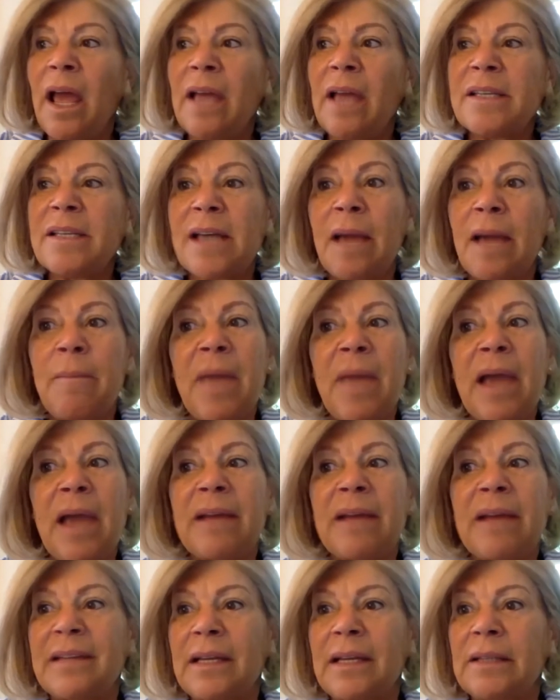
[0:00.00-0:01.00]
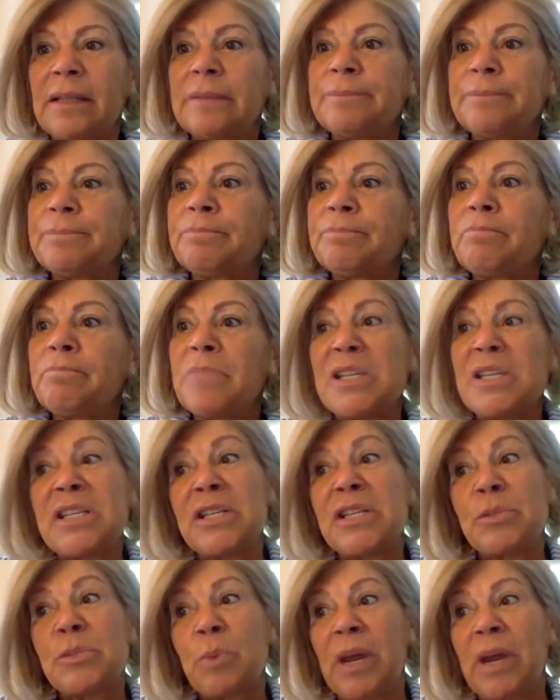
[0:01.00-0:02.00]
Time Magazine,
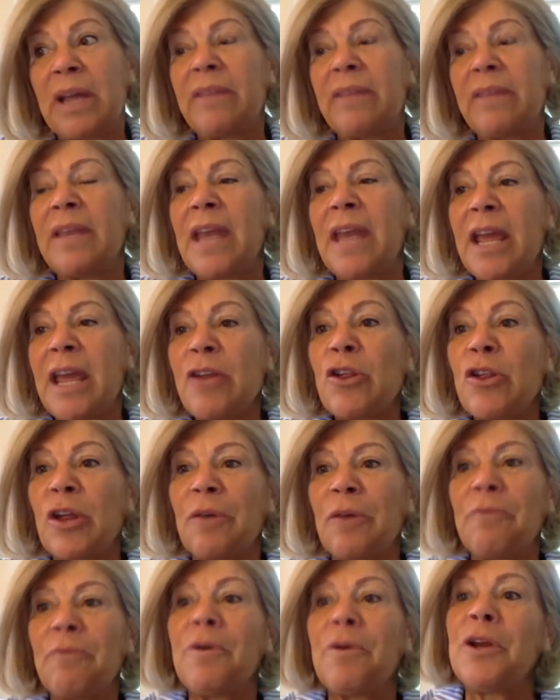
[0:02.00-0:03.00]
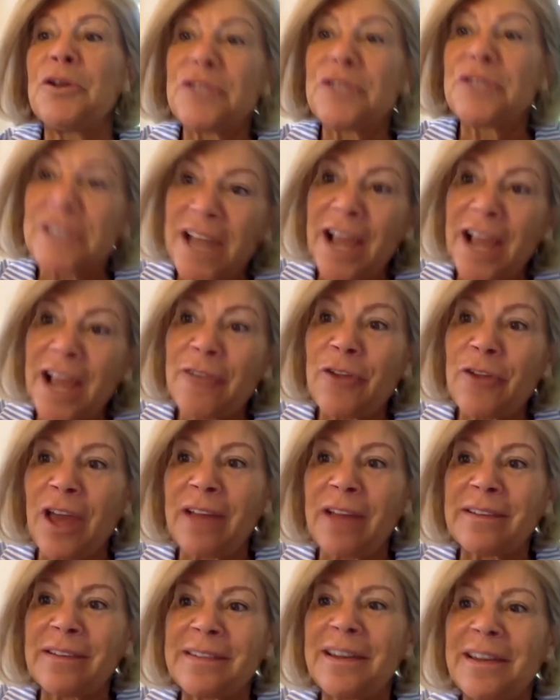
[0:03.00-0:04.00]
Business Week, The Nation, Reader's
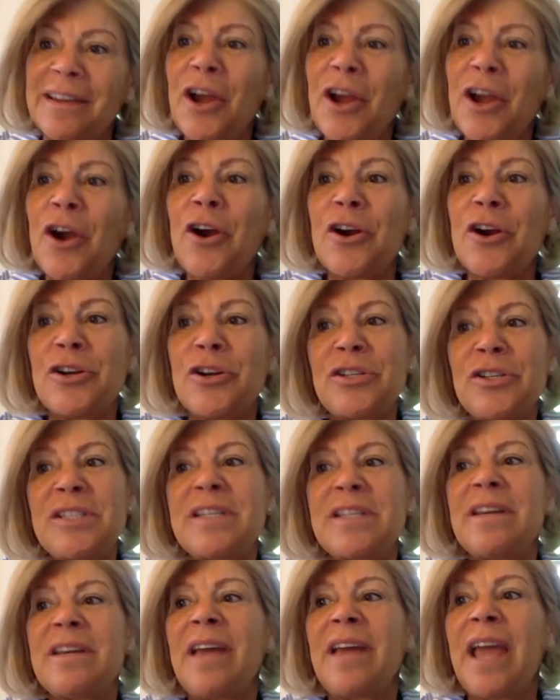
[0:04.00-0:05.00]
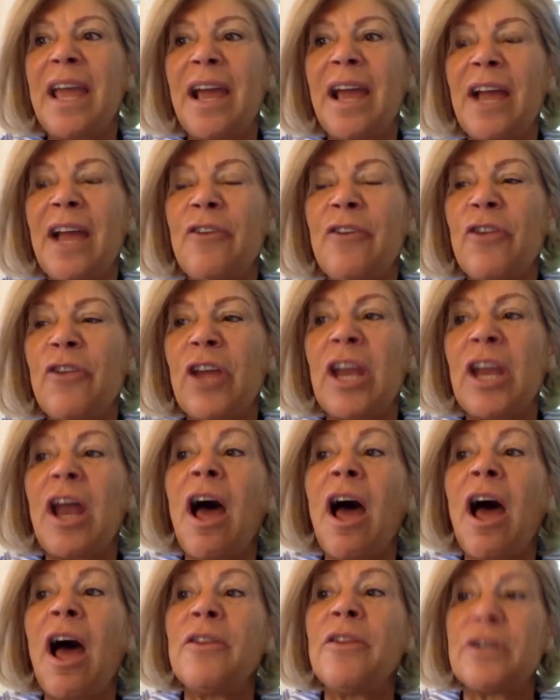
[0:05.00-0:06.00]
Digest, Hearst, AIG, and
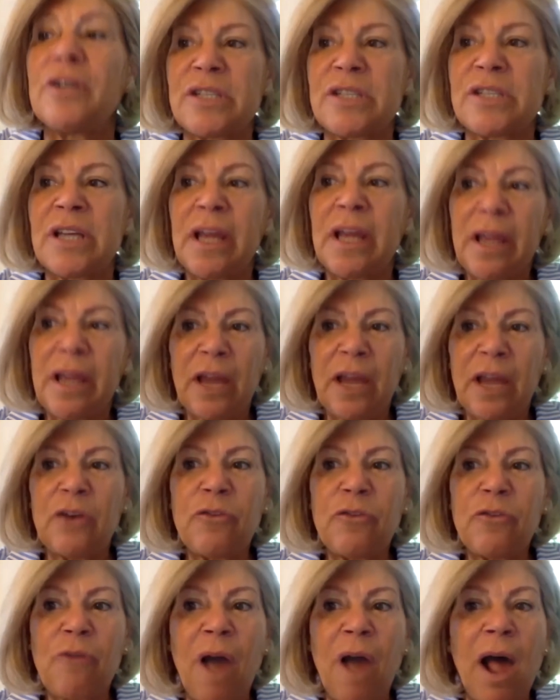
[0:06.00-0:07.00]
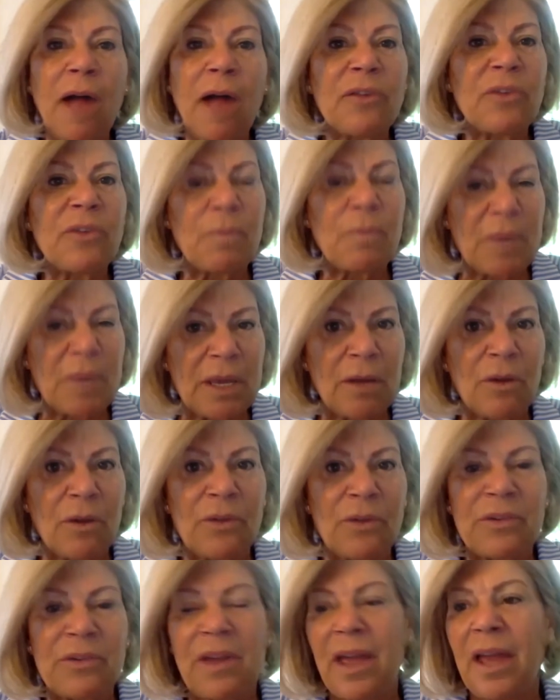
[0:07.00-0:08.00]
others in trials,
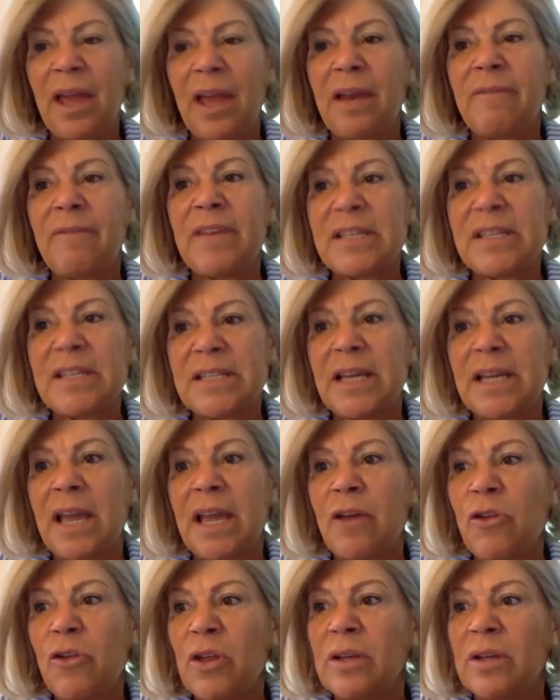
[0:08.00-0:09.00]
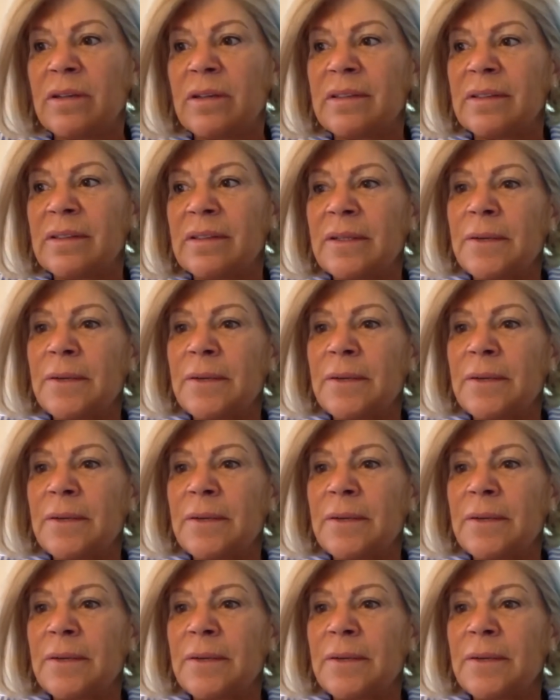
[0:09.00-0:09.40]
appeals, and investigations.